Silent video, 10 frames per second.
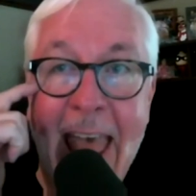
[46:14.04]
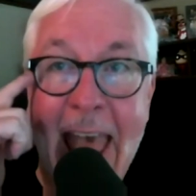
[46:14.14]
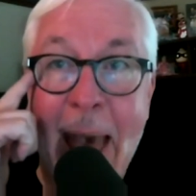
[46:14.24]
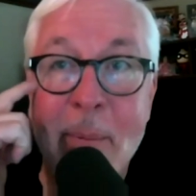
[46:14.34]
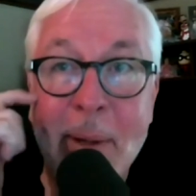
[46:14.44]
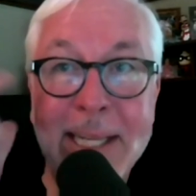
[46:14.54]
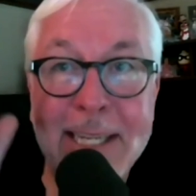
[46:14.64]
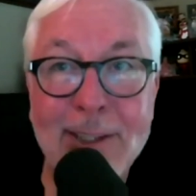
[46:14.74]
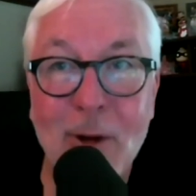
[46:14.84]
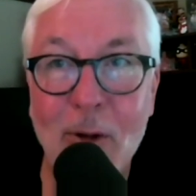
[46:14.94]
Emily
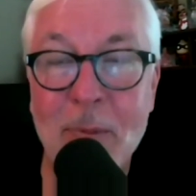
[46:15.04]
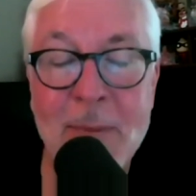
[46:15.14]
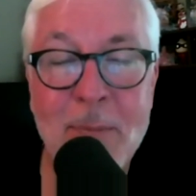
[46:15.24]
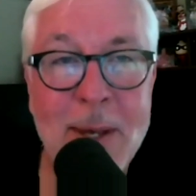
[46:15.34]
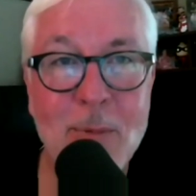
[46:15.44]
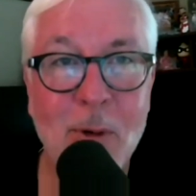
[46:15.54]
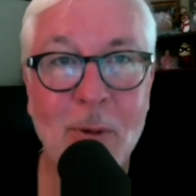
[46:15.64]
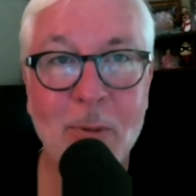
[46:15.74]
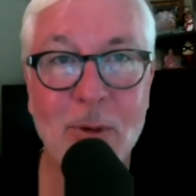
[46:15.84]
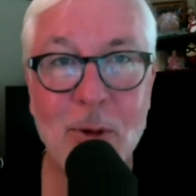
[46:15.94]
told me
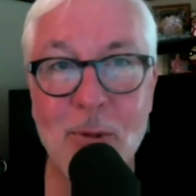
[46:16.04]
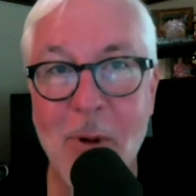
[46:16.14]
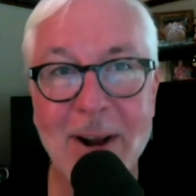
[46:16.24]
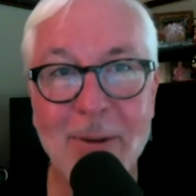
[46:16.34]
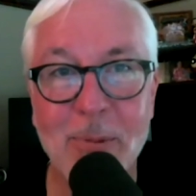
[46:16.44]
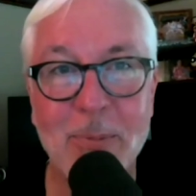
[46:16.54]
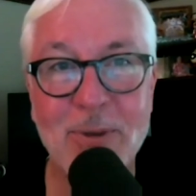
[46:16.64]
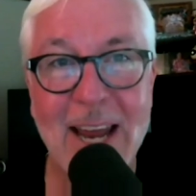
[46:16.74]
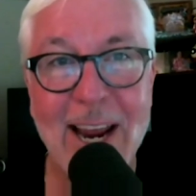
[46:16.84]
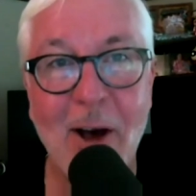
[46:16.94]
people don't want to
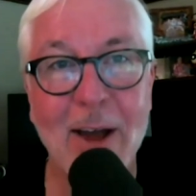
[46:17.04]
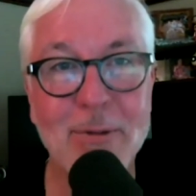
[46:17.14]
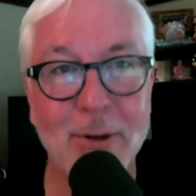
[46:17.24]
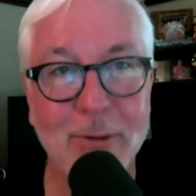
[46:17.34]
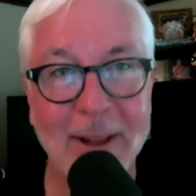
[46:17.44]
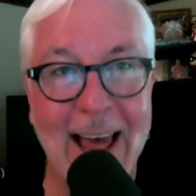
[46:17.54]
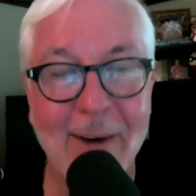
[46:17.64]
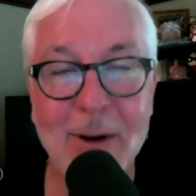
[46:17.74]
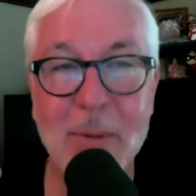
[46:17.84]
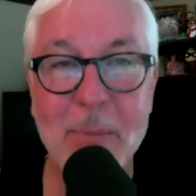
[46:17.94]
stay on for a full
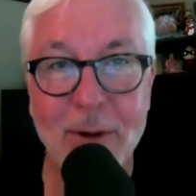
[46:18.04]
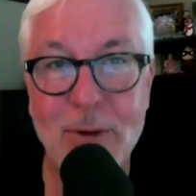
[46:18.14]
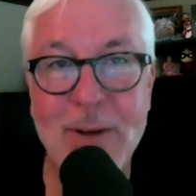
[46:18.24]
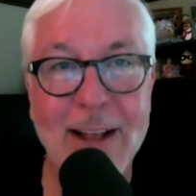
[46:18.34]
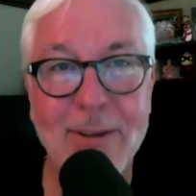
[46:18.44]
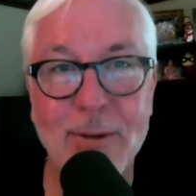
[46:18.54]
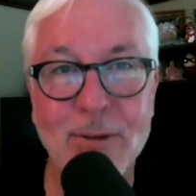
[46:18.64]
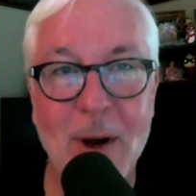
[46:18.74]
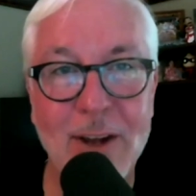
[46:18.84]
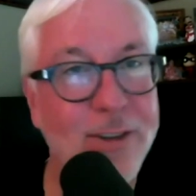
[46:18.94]
hour, but if we've got those hmm.
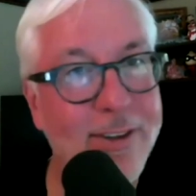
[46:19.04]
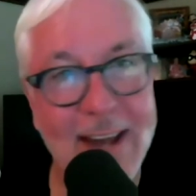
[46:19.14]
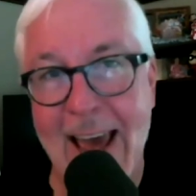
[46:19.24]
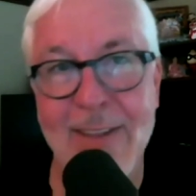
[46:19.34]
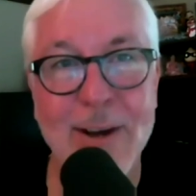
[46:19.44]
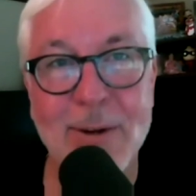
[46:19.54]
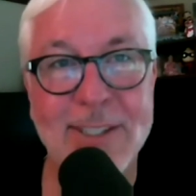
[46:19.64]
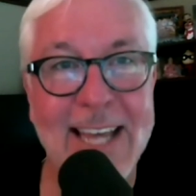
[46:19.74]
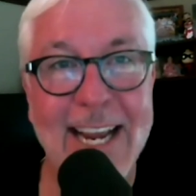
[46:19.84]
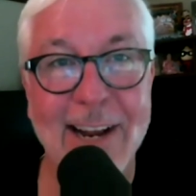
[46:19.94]
questions, I think we should
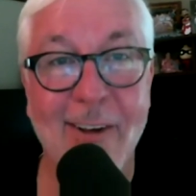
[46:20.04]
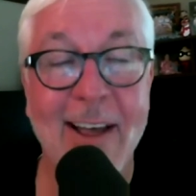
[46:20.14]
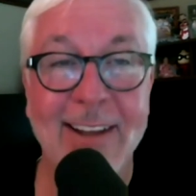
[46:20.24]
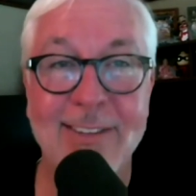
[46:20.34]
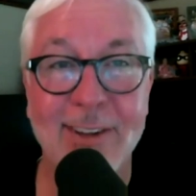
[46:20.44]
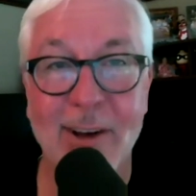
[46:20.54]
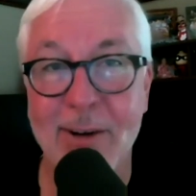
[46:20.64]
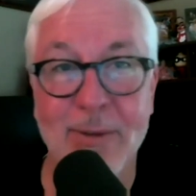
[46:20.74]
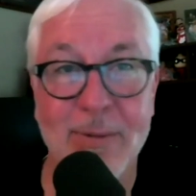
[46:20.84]
take it on. Okay, so let's take it